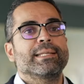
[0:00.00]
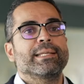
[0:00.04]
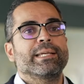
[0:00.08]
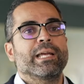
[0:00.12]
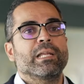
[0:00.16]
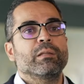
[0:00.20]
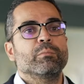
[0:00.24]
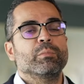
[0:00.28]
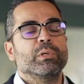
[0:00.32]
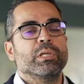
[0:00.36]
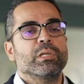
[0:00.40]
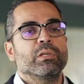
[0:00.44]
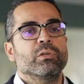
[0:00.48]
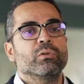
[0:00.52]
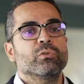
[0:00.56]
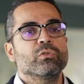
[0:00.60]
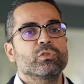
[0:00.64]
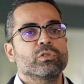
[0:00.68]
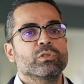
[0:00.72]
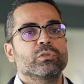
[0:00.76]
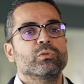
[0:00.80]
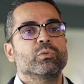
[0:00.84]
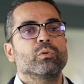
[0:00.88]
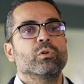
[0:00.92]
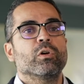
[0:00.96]
that can be
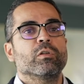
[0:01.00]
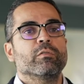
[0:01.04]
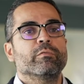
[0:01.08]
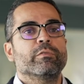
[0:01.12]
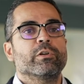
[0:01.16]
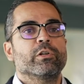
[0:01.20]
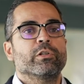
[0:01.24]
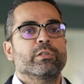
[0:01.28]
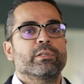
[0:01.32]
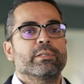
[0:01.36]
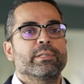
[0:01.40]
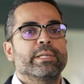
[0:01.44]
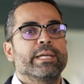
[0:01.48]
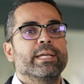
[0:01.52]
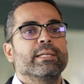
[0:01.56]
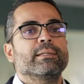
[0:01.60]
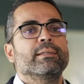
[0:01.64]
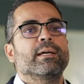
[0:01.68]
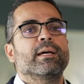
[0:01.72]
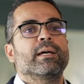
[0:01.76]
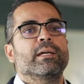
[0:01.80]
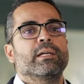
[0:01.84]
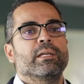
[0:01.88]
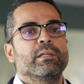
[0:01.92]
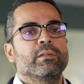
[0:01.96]
used to convert
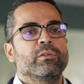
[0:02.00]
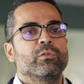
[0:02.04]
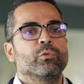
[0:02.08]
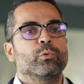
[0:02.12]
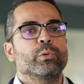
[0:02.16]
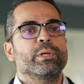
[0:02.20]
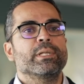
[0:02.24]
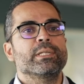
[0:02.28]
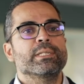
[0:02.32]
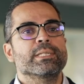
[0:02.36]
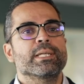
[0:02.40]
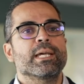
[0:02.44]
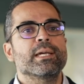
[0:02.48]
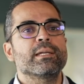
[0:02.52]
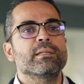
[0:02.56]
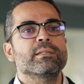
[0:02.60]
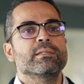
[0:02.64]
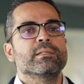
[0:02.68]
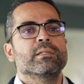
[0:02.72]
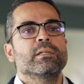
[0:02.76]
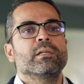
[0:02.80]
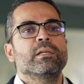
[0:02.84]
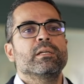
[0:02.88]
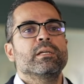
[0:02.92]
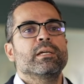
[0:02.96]
data into
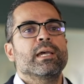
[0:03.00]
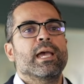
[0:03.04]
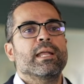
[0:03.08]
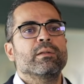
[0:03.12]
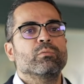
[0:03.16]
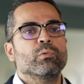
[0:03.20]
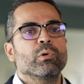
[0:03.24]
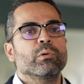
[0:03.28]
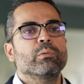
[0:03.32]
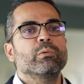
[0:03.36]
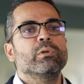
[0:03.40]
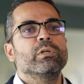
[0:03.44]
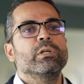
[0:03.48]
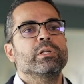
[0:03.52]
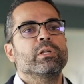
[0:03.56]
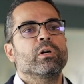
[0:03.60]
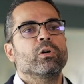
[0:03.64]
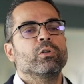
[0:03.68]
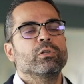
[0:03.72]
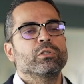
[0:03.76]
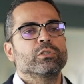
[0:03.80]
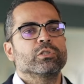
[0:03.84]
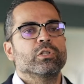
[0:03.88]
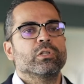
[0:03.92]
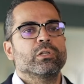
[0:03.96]
insights, and we will
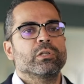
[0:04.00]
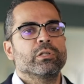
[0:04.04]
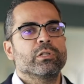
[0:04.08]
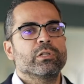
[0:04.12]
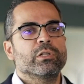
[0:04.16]
also